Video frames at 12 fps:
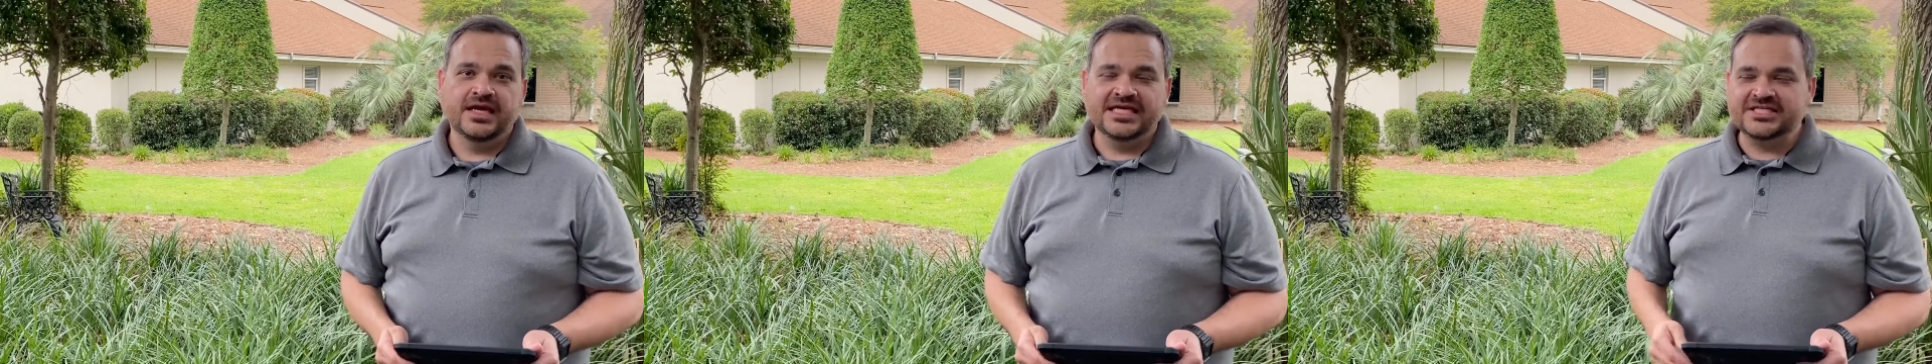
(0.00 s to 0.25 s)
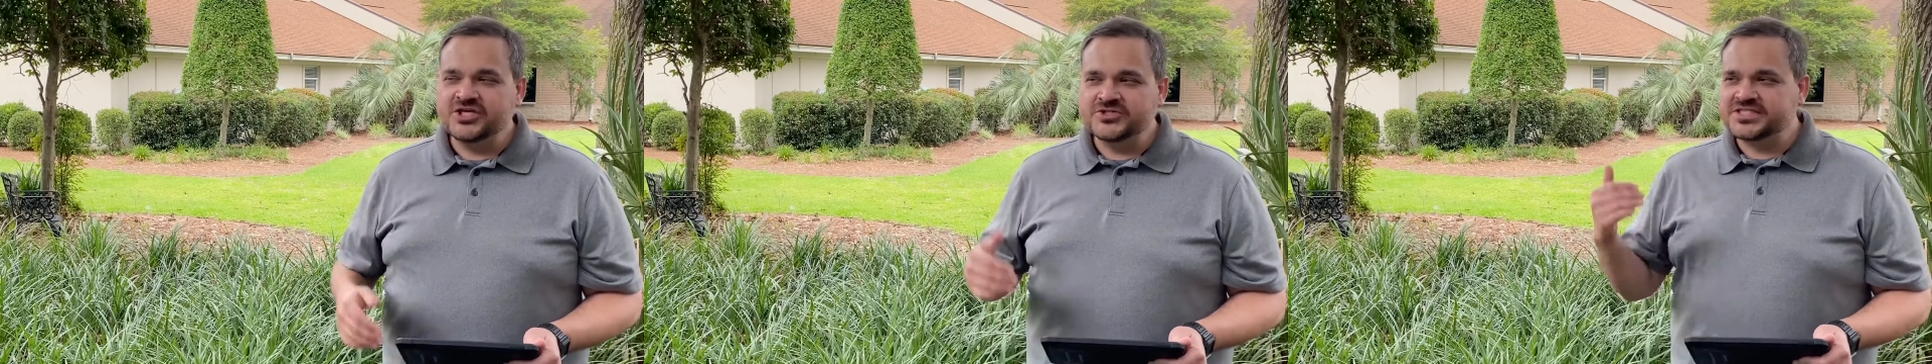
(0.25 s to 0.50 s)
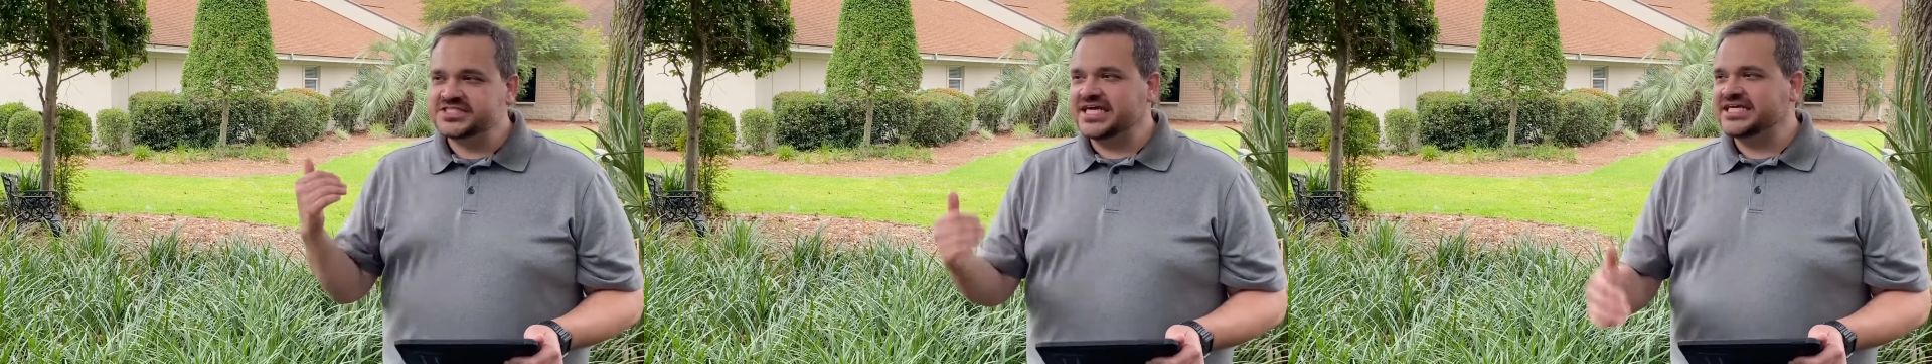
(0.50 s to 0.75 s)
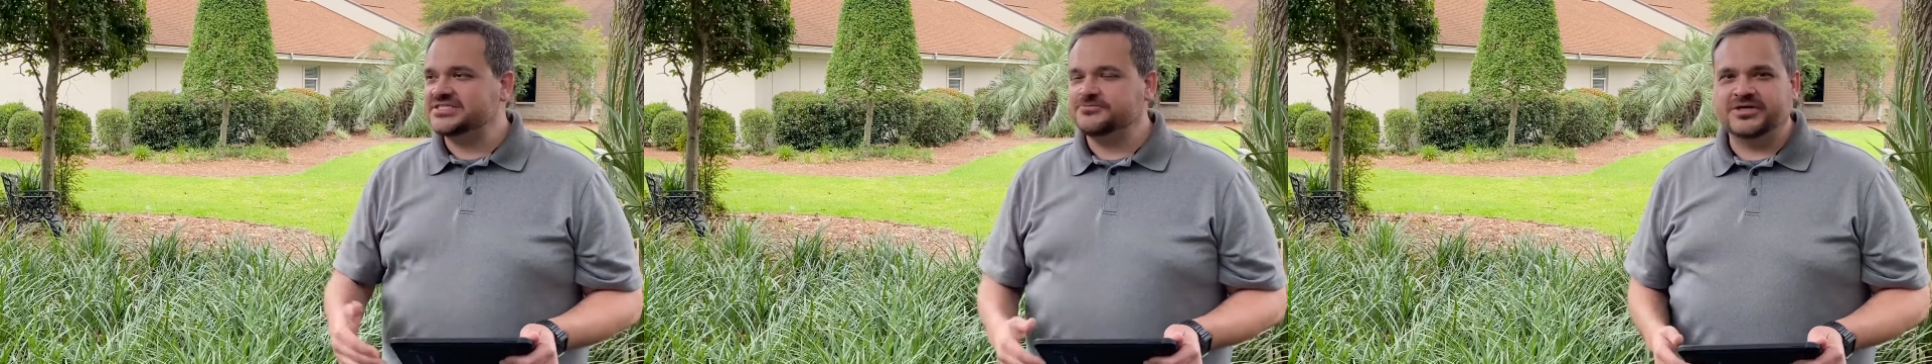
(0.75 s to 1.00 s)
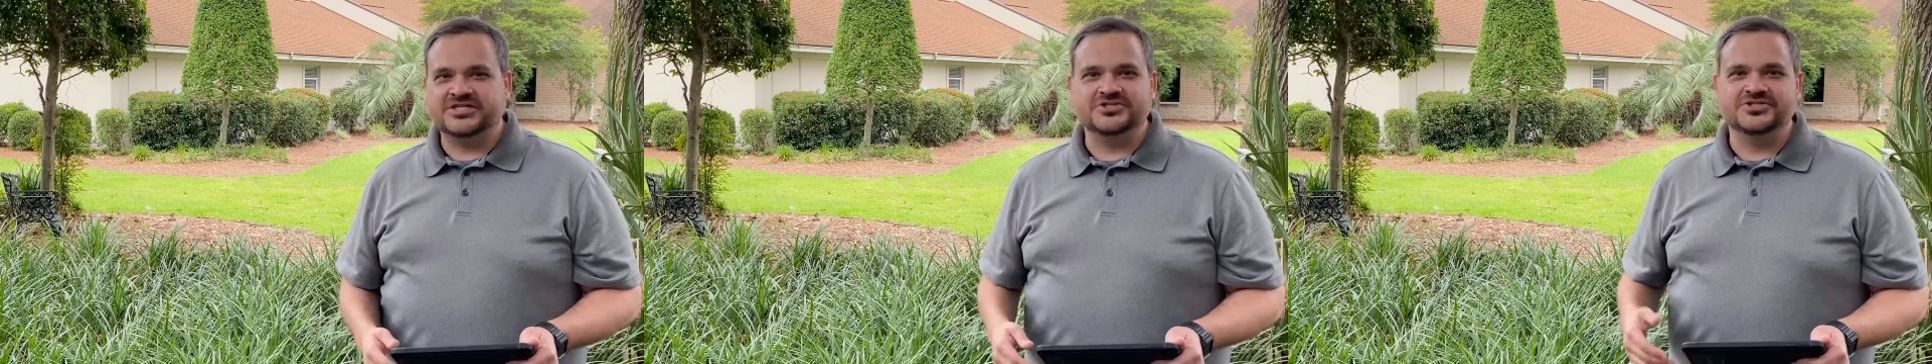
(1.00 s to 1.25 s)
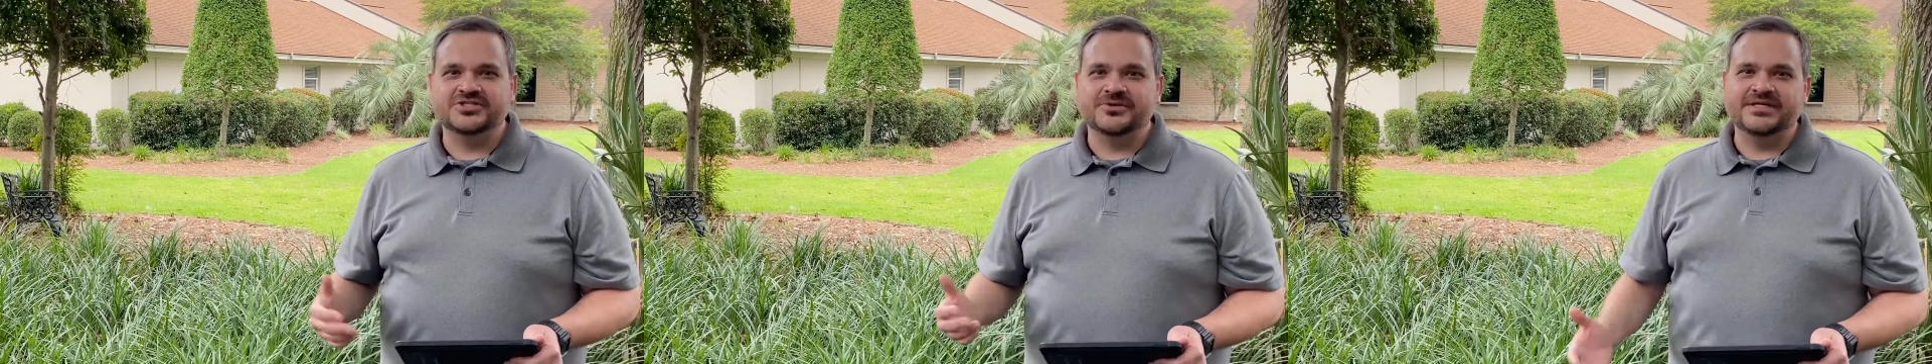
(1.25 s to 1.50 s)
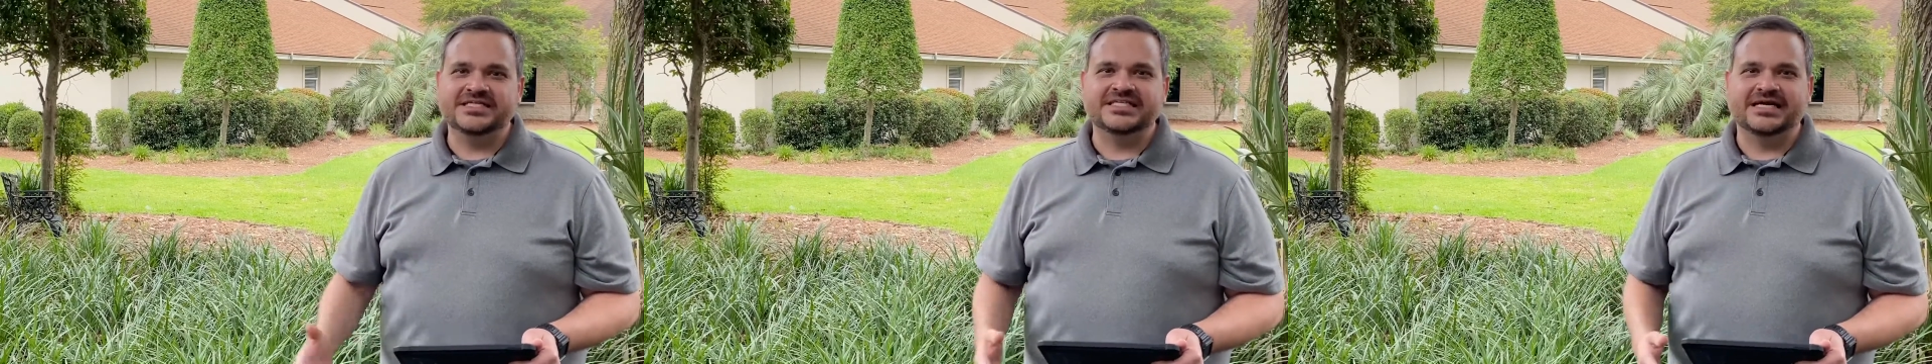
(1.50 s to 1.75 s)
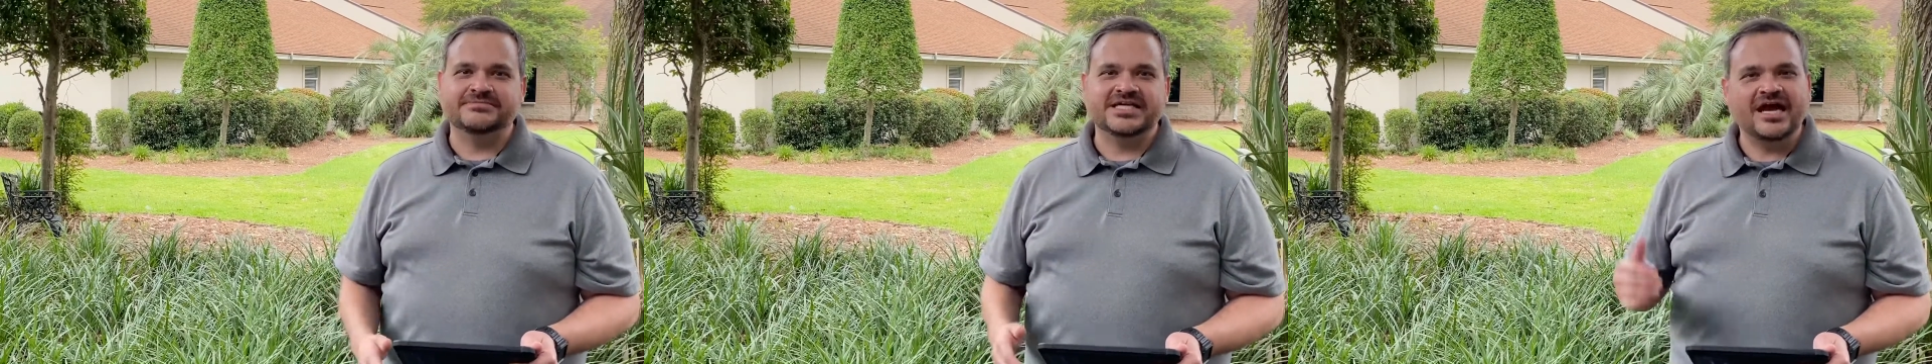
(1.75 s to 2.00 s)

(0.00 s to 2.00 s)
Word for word: It uses that expression so many times.